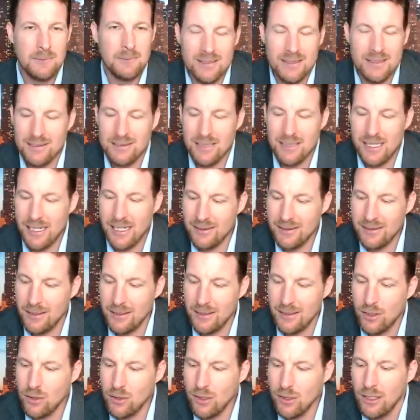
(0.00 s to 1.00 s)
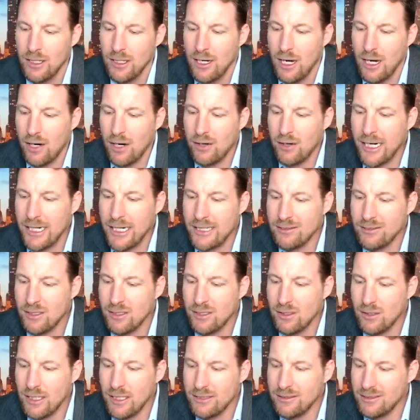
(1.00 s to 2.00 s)
exactly. Cool. All right.
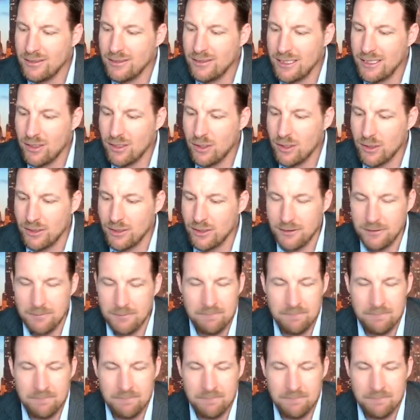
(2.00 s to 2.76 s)
So let's see your course.